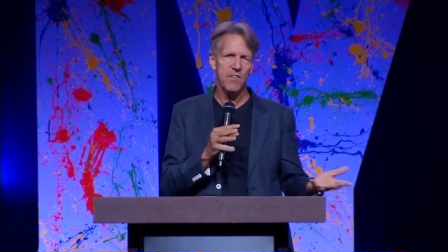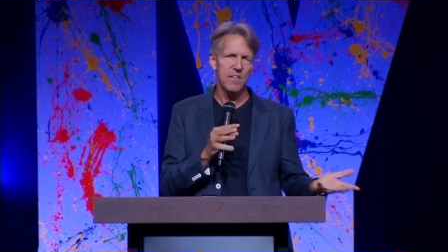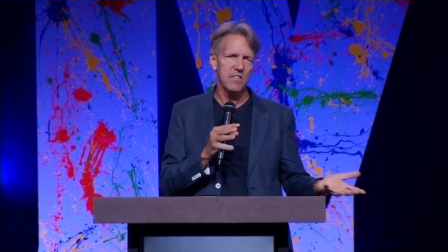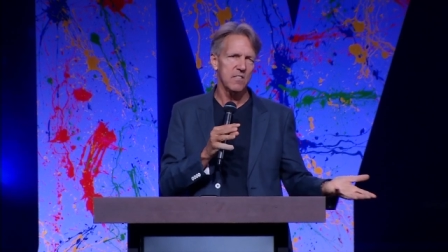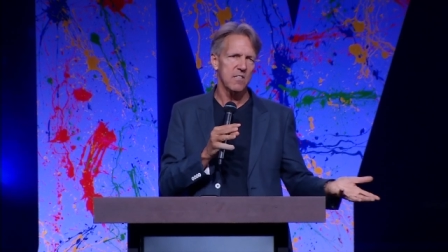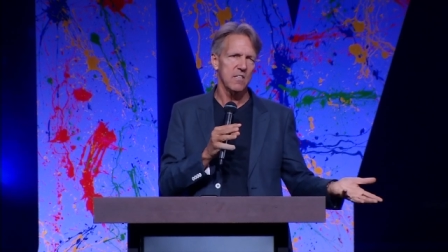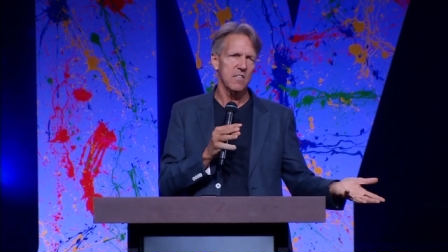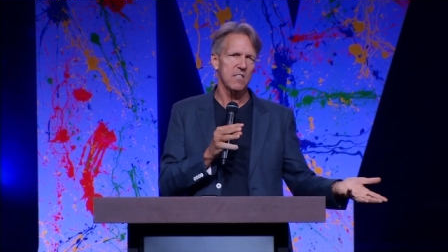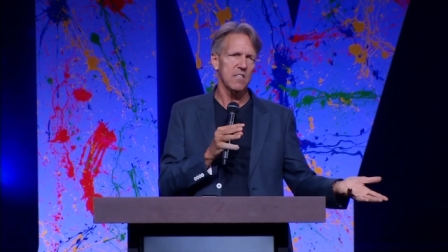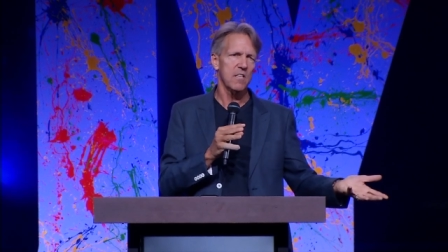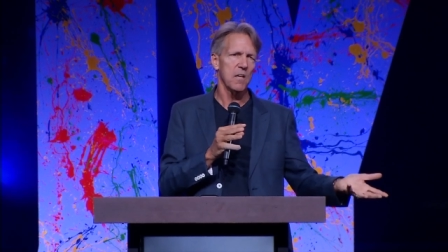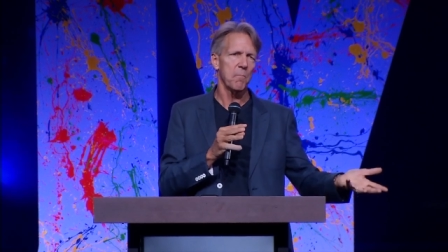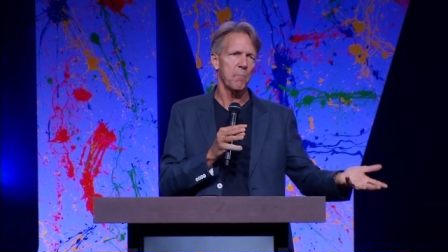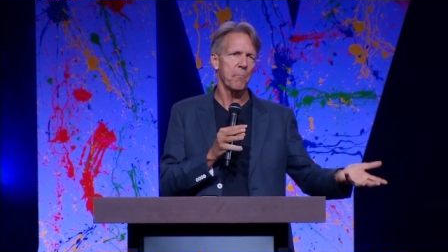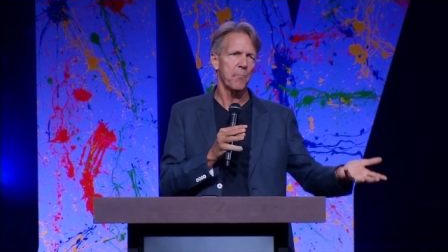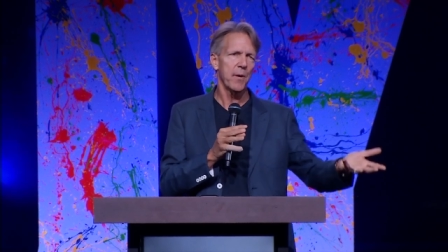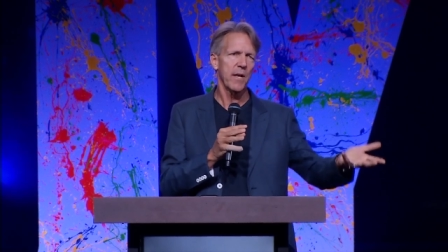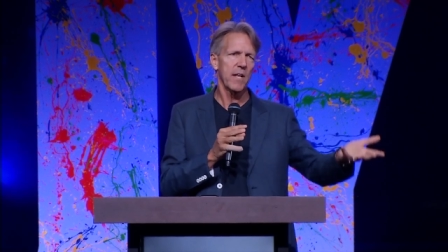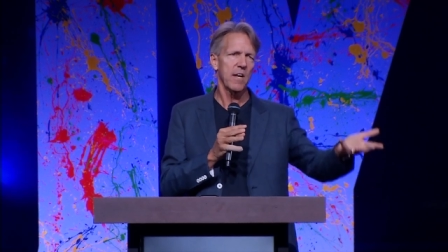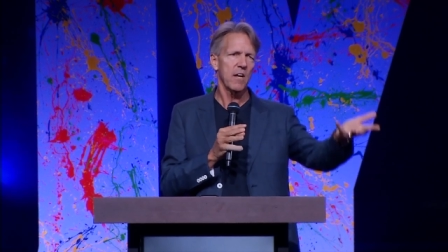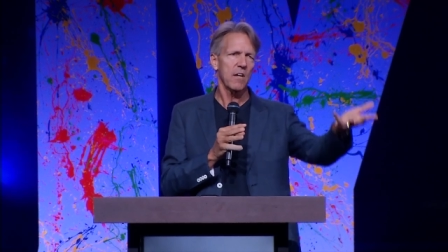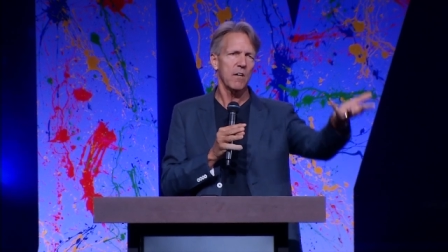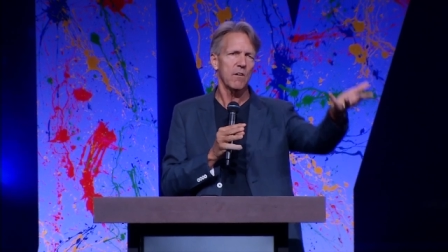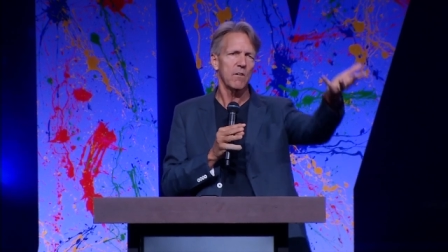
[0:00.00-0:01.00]
This is the
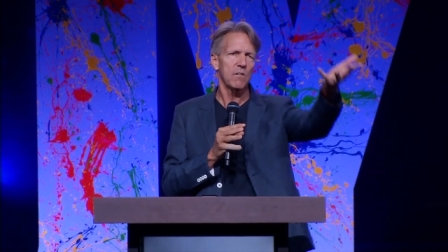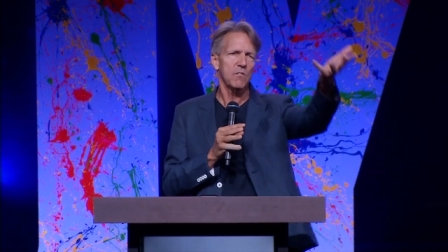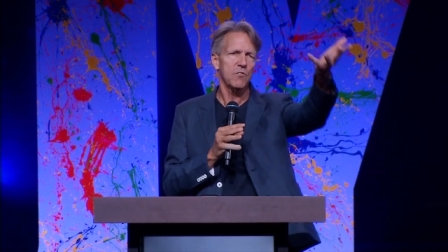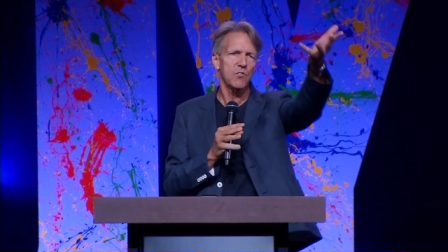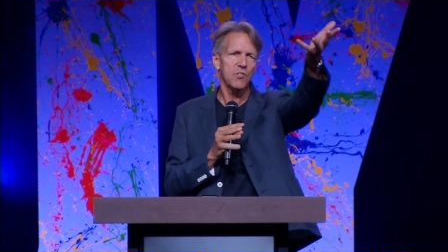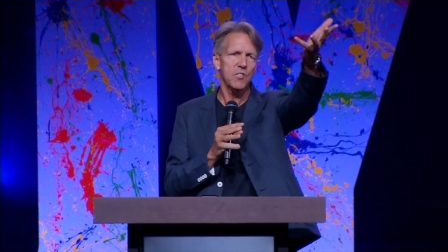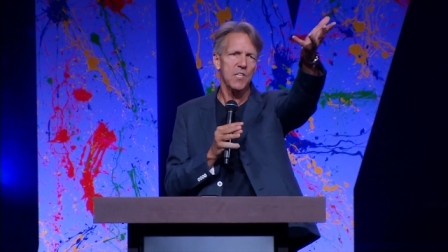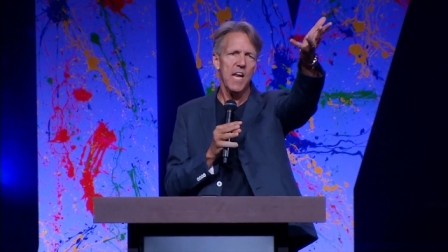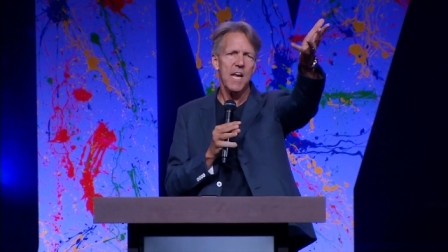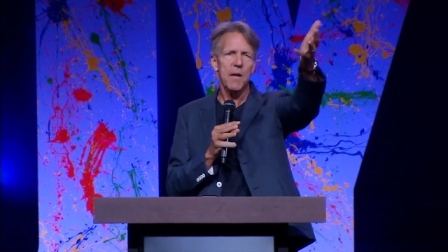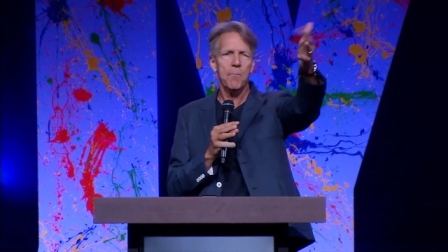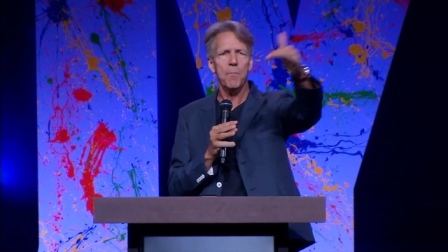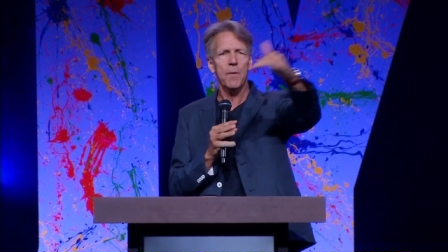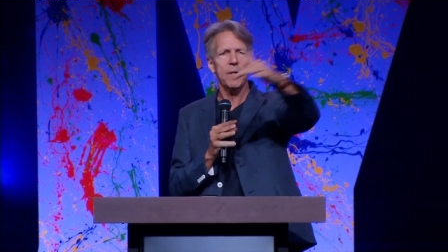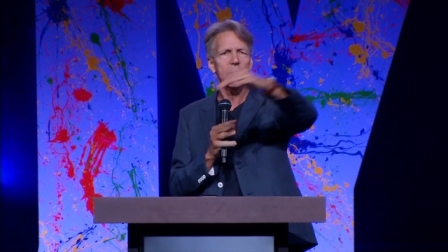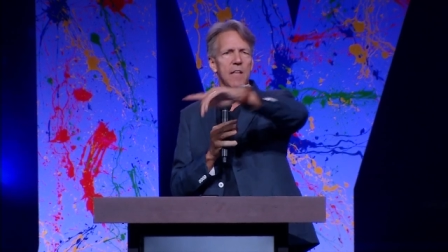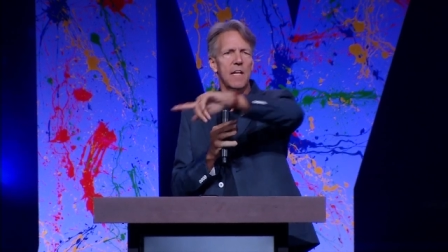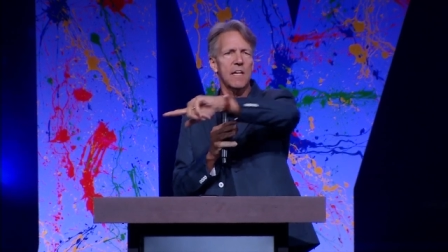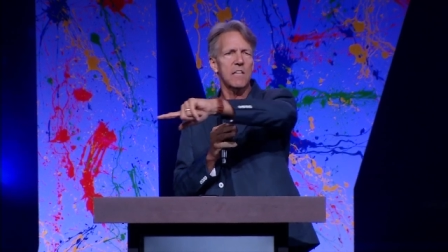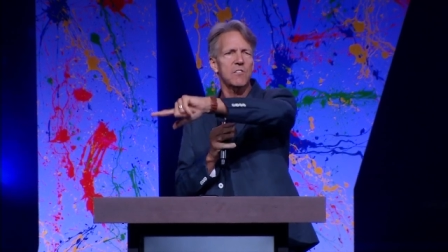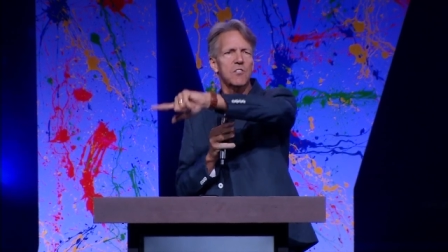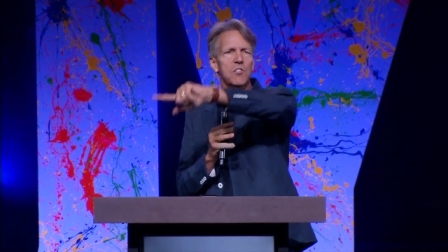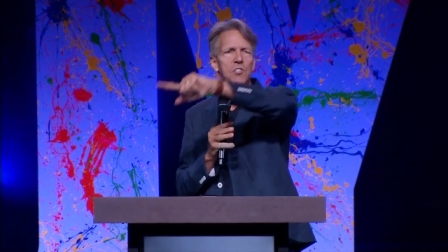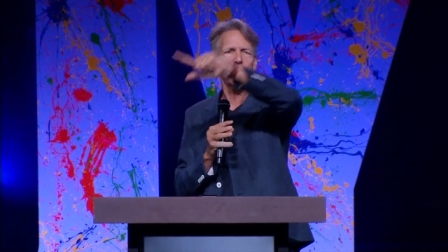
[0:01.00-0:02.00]
pinnacle statement
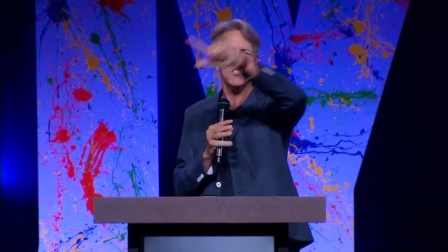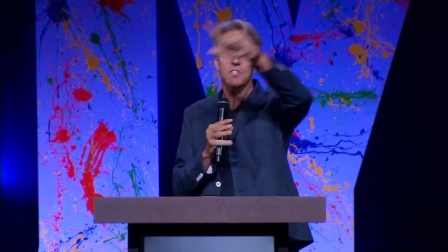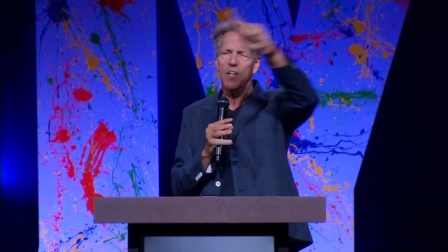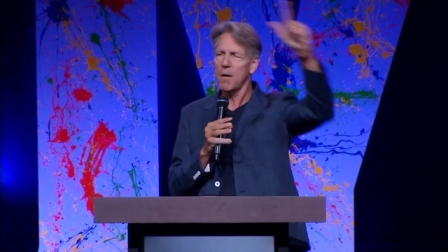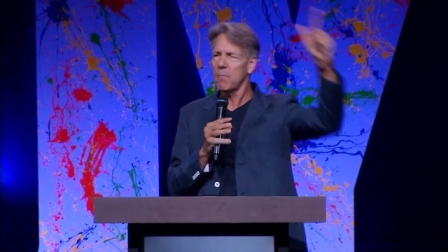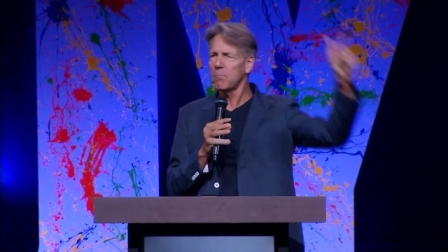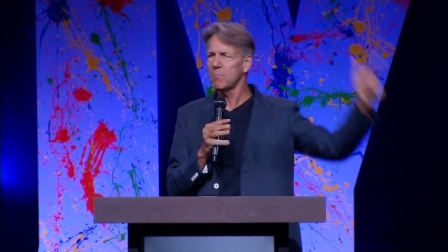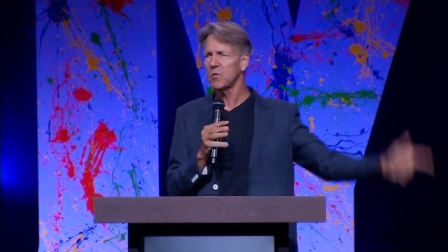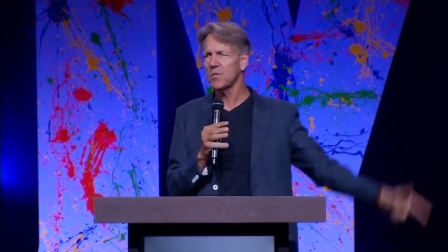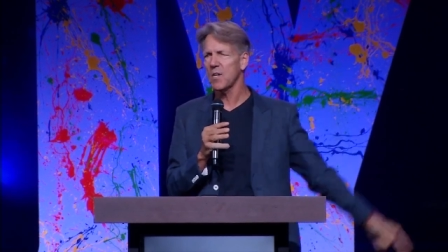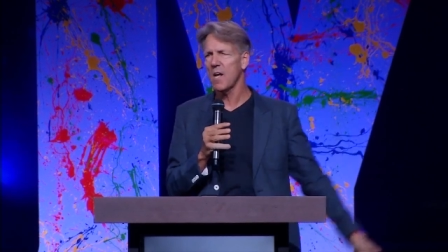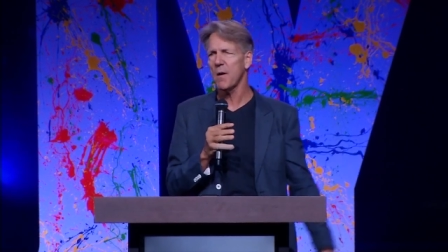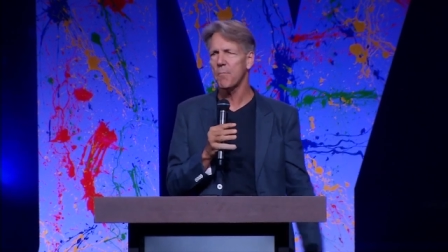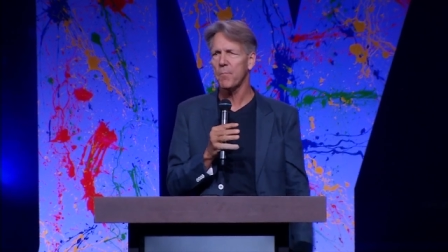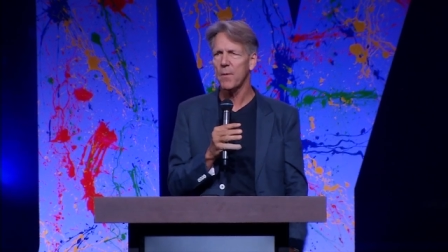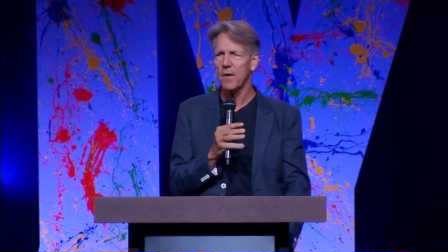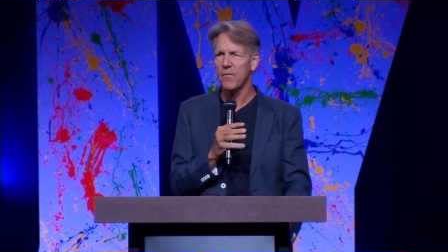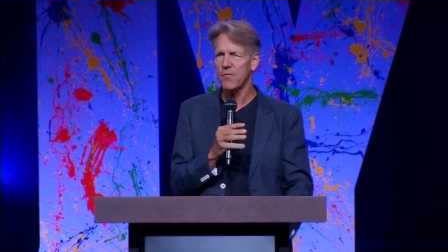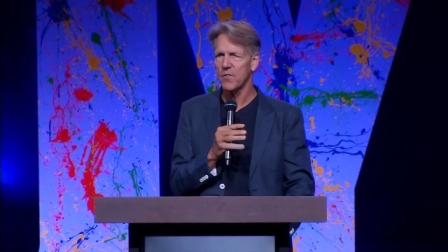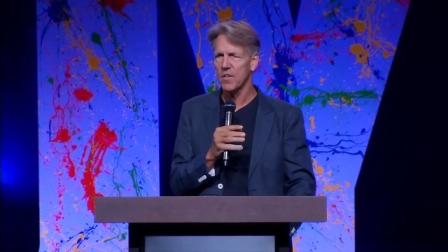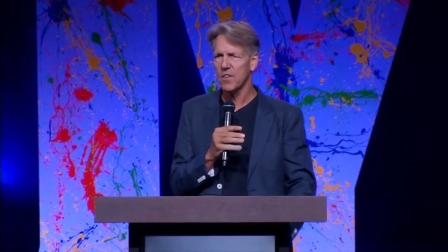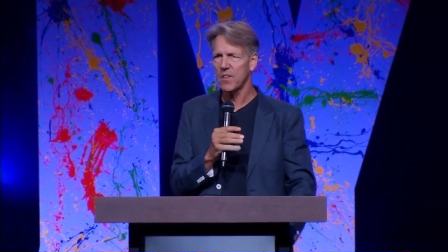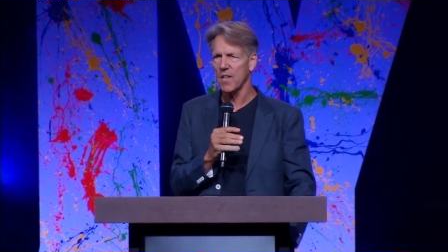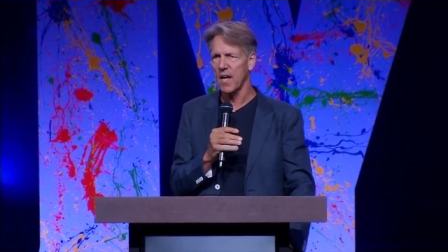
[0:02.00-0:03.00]
that sums up
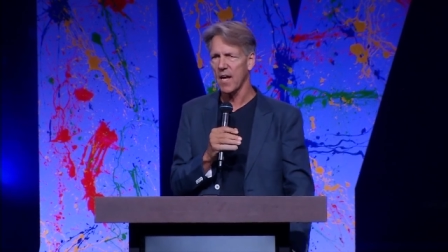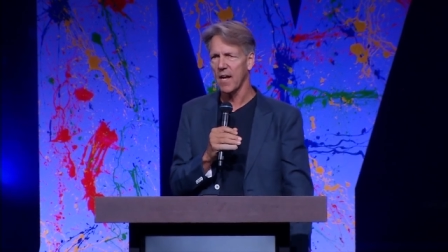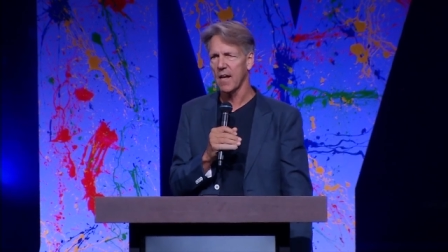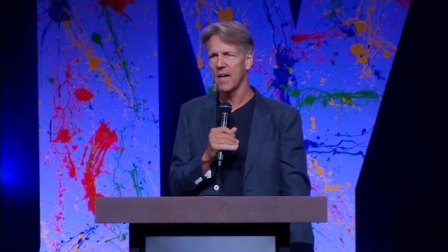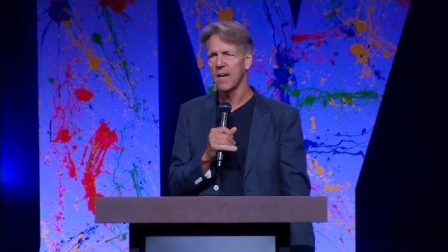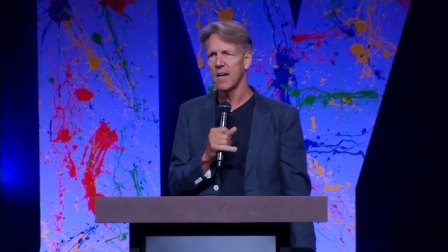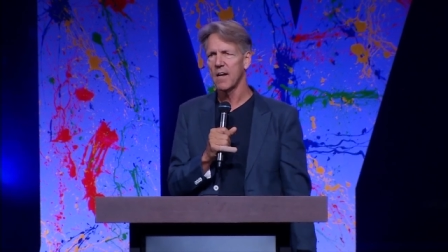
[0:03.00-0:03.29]
everything.